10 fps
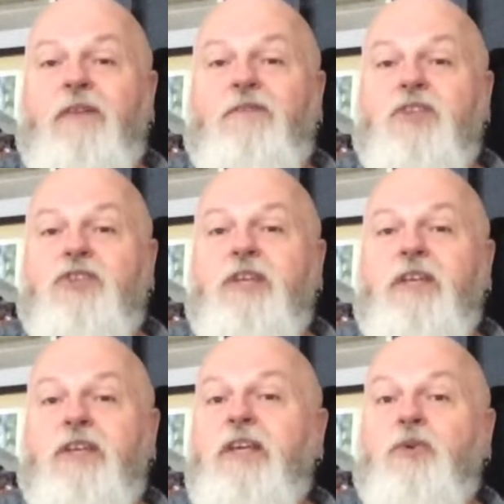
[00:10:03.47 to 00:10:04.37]
never
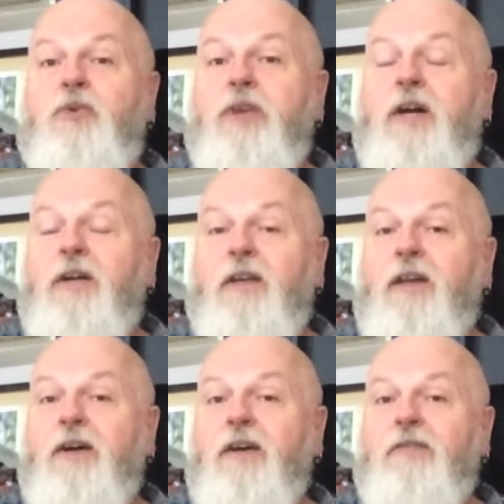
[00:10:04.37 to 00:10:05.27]
seen Neil Young
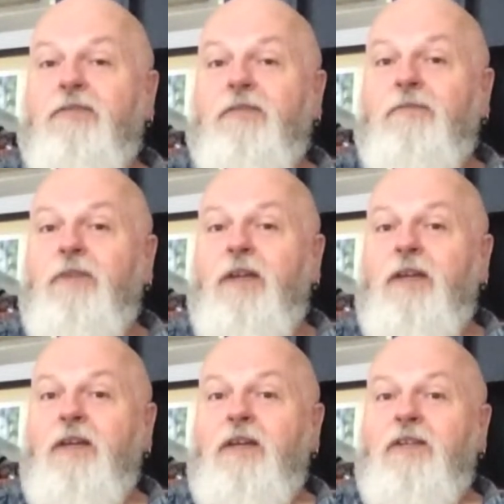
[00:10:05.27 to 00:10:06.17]
live,
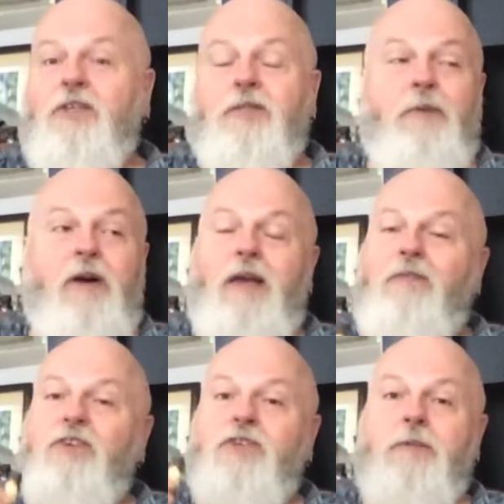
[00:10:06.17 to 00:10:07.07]
despite
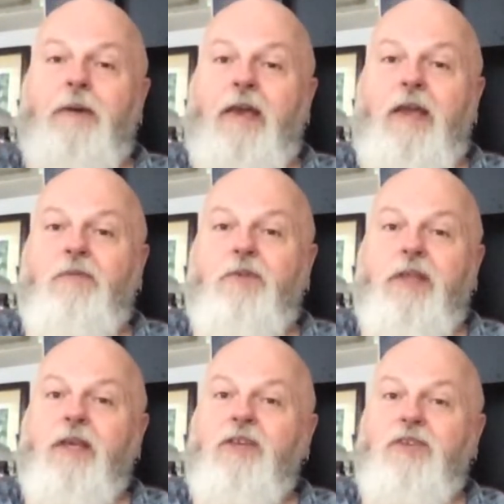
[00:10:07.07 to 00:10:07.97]
having just about
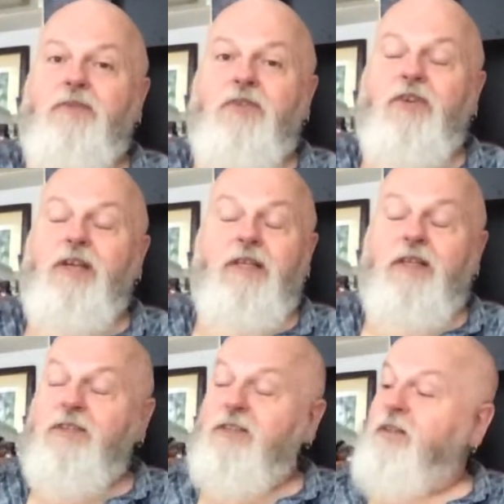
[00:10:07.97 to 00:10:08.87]
everything he's ever
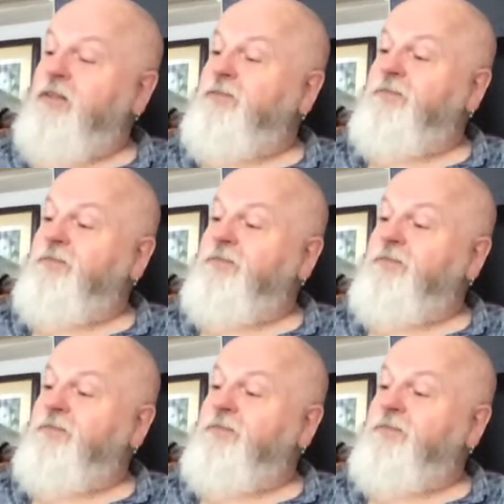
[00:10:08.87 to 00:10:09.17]
released.